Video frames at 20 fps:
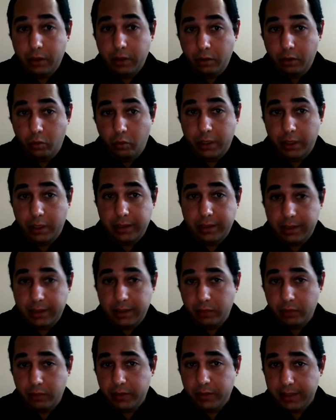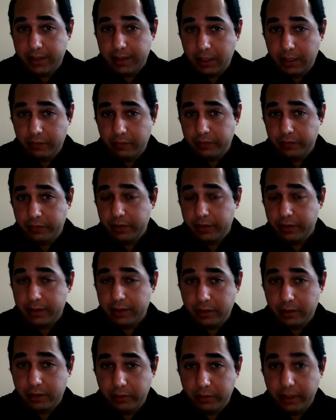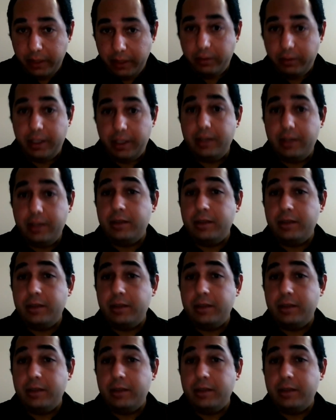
Once they receive their degree,